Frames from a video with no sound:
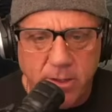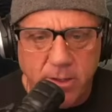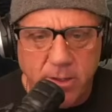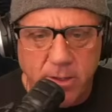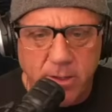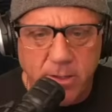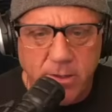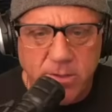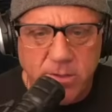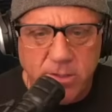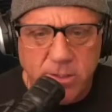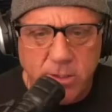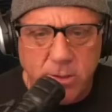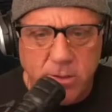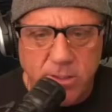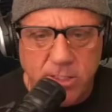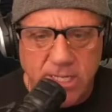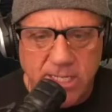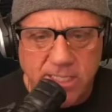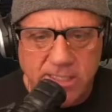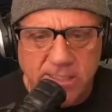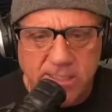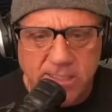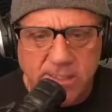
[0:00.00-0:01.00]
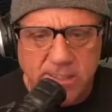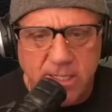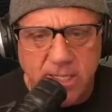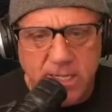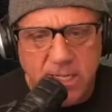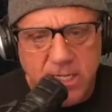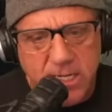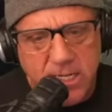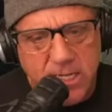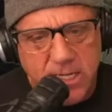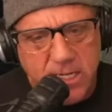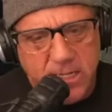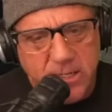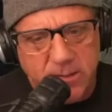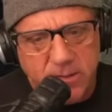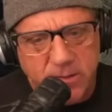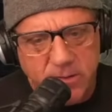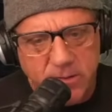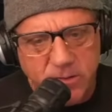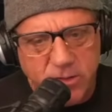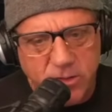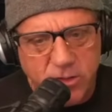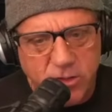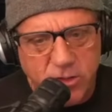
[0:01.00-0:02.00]
so let's uh,
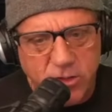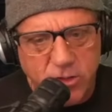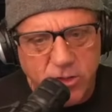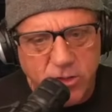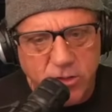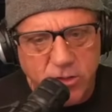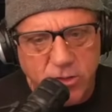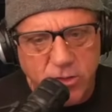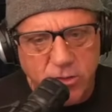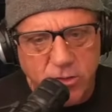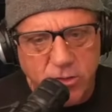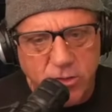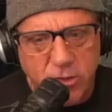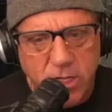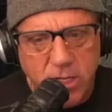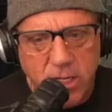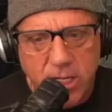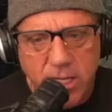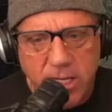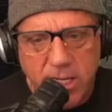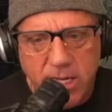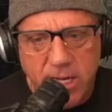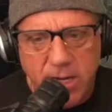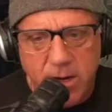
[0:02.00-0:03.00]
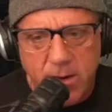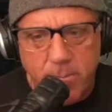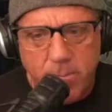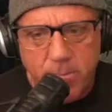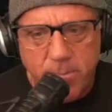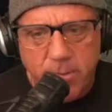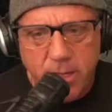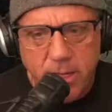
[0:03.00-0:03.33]
here.